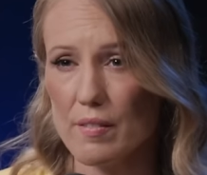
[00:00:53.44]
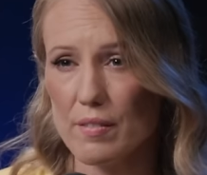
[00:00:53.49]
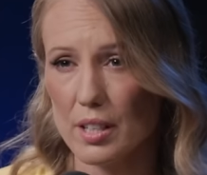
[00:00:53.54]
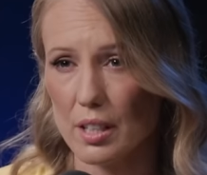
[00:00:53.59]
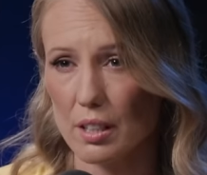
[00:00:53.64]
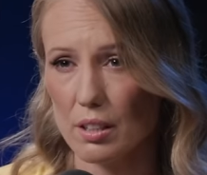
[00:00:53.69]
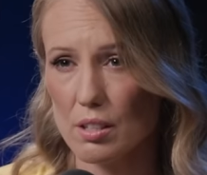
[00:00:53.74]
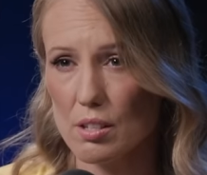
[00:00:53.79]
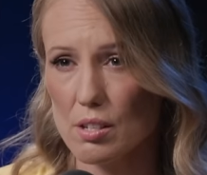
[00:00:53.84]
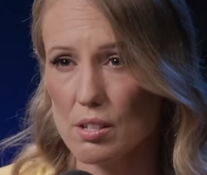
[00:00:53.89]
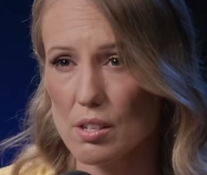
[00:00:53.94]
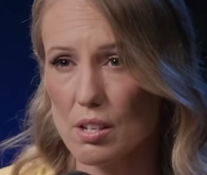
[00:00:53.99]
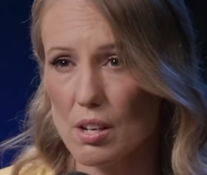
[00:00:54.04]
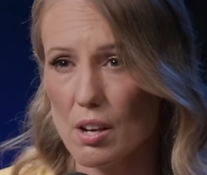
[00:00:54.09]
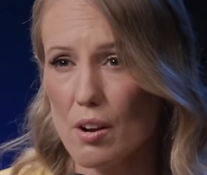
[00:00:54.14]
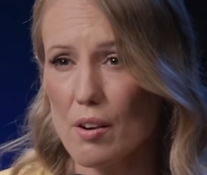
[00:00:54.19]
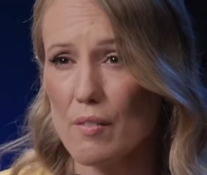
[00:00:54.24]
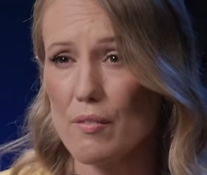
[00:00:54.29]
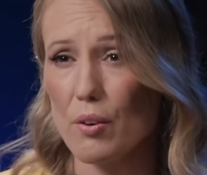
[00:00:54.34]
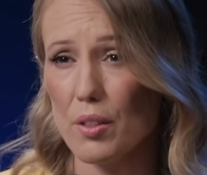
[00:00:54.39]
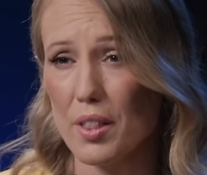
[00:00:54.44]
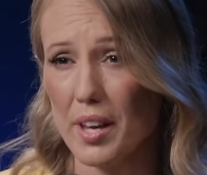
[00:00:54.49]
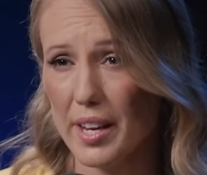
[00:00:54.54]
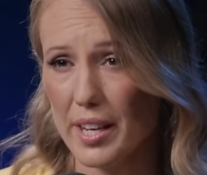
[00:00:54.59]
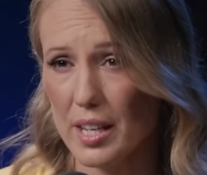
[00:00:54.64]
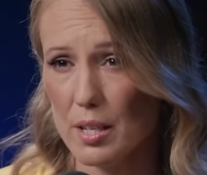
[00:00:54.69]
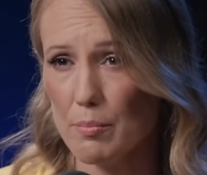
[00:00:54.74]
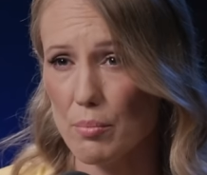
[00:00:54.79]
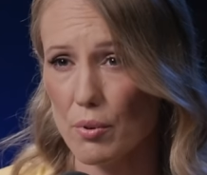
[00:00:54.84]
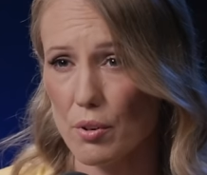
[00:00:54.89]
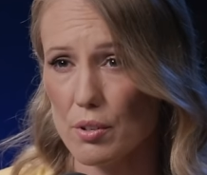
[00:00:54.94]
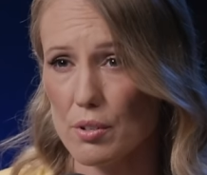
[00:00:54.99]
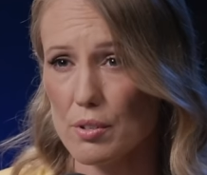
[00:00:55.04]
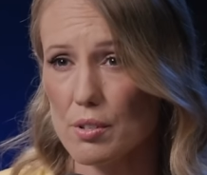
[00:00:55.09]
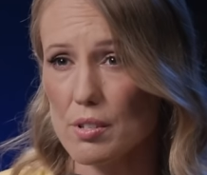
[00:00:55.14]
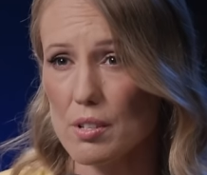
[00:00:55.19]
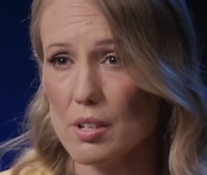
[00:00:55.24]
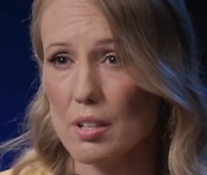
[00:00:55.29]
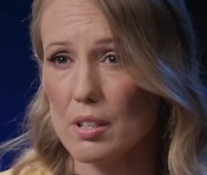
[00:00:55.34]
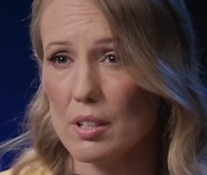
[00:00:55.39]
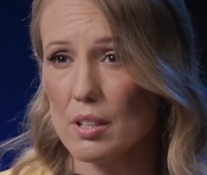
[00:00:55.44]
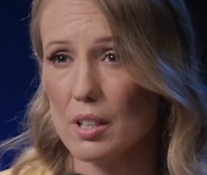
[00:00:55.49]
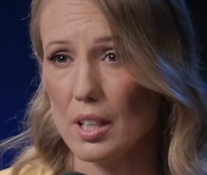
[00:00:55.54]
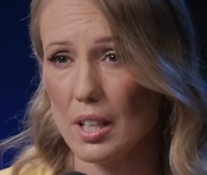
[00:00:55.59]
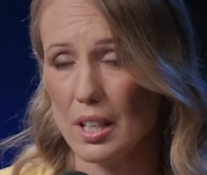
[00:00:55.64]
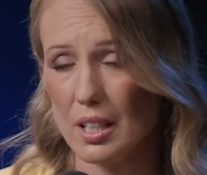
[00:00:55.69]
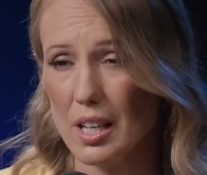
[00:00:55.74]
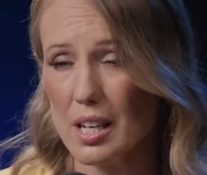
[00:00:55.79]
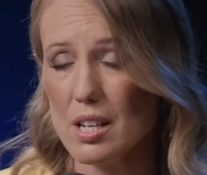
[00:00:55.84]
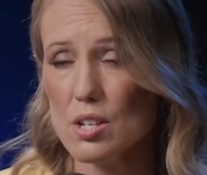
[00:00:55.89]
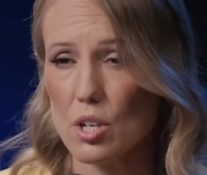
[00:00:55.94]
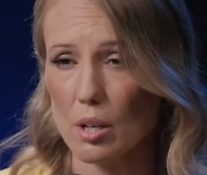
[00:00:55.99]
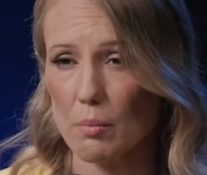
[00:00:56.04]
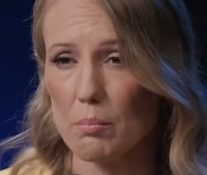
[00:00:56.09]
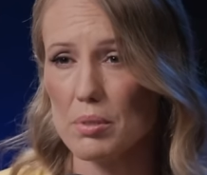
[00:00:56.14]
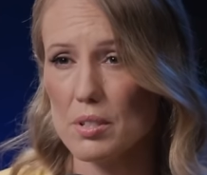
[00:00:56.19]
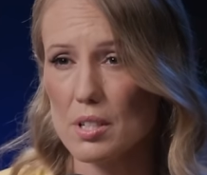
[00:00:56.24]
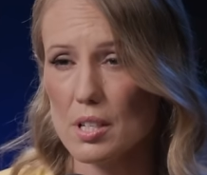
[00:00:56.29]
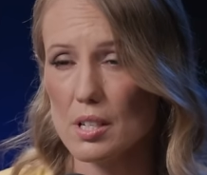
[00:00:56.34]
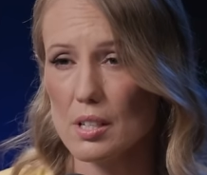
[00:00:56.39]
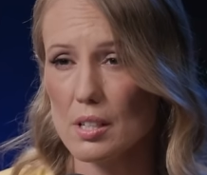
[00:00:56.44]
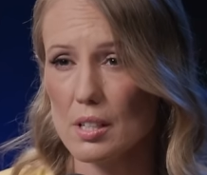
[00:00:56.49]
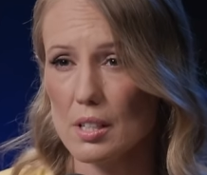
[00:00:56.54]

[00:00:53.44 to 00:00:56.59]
evidence for the Hebrews in Egypt.